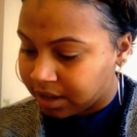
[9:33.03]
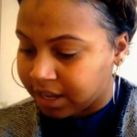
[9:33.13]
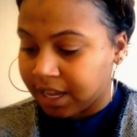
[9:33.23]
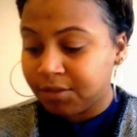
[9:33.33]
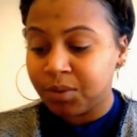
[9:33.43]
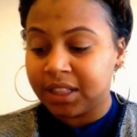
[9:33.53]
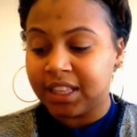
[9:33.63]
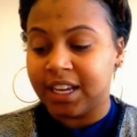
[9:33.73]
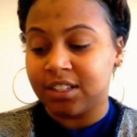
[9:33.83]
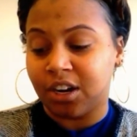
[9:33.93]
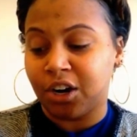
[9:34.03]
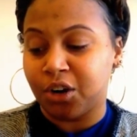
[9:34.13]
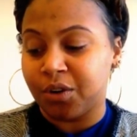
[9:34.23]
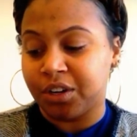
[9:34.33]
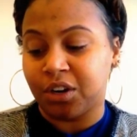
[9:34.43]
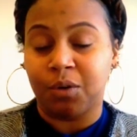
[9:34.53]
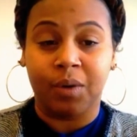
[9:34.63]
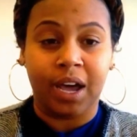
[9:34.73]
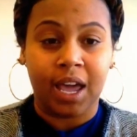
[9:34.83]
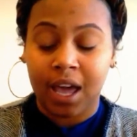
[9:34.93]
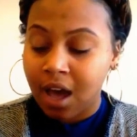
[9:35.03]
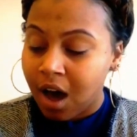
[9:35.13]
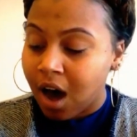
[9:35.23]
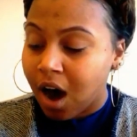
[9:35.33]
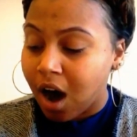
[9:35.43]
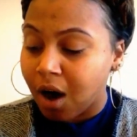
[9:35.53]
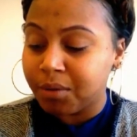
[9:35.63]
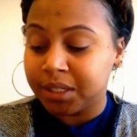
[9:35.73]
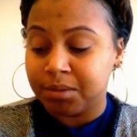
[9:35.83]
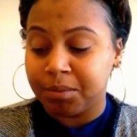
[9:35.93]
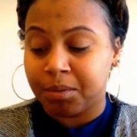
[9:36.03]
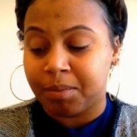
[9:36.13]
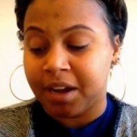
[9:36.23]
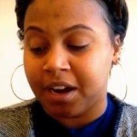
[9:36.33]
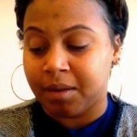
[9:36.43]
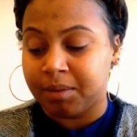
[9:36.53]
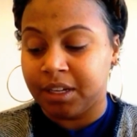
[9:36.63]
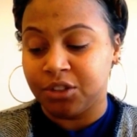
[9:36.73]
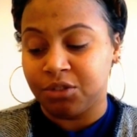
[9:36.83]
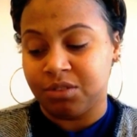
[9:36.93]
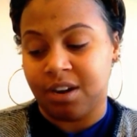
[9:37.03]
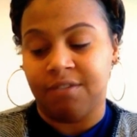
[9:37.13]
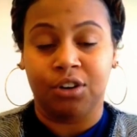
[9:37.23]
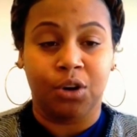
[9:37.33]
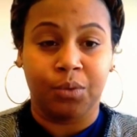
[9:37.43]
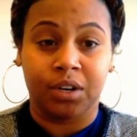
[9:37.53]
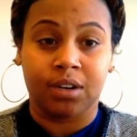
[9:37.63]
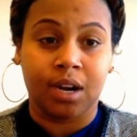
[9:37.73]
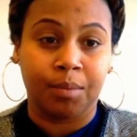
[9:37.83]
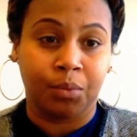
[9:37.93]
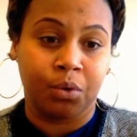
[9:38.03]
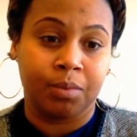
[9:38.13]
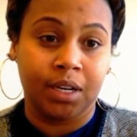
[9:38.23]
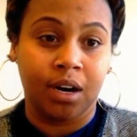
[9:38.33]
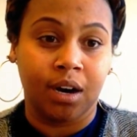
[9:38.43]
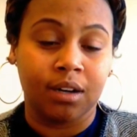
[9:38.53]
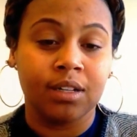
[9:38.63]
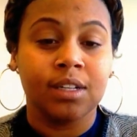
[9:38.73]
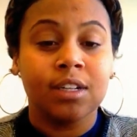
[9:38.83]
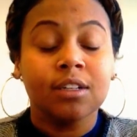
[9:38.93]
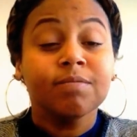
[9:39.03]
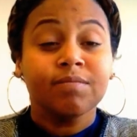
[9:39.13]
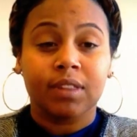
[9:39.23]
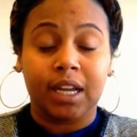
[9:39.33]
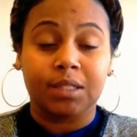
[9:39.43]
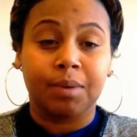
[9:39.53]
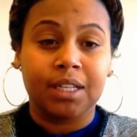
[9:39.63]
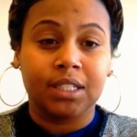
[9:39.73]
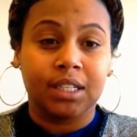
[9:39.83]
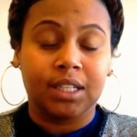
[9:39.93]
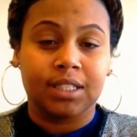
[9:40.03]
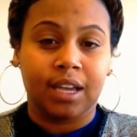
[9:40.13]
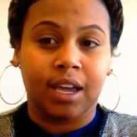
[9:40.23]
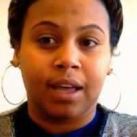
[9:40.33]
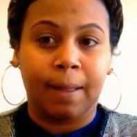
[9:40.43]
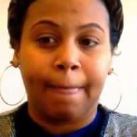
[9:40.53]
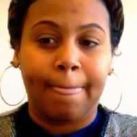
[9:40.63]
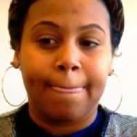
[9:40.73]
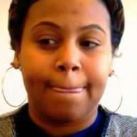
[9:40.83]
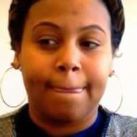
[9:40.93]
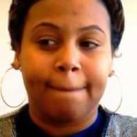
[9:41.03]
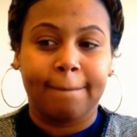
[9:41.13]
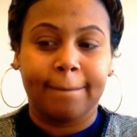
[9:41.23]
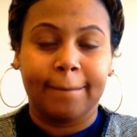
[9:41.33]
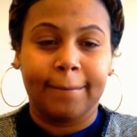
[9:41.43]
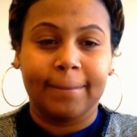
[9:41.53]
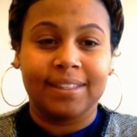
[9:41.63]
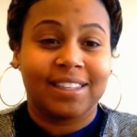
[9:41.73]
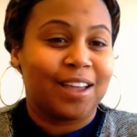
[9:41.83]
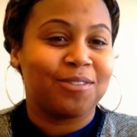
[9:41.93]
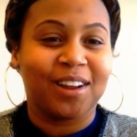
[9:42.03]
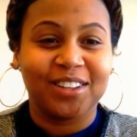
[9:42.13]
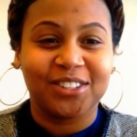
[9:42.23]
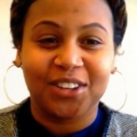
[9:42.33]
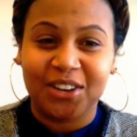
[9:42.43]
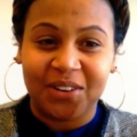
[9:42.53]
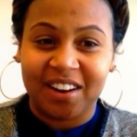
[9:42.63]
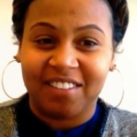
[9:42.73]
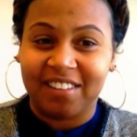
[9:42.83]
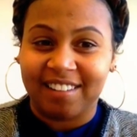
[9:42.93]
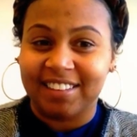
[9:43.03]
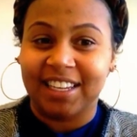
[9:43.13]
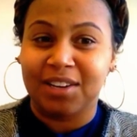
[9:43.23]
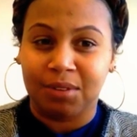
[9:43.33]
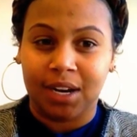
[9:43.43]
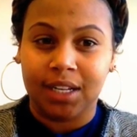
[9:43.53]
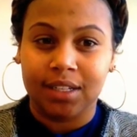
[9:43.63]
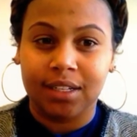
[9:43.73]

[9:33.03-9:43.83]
even when things aren't going your way, always be prepared, because you never know when your number will be called. That's basically saying stay ready so you don't never have to get ready.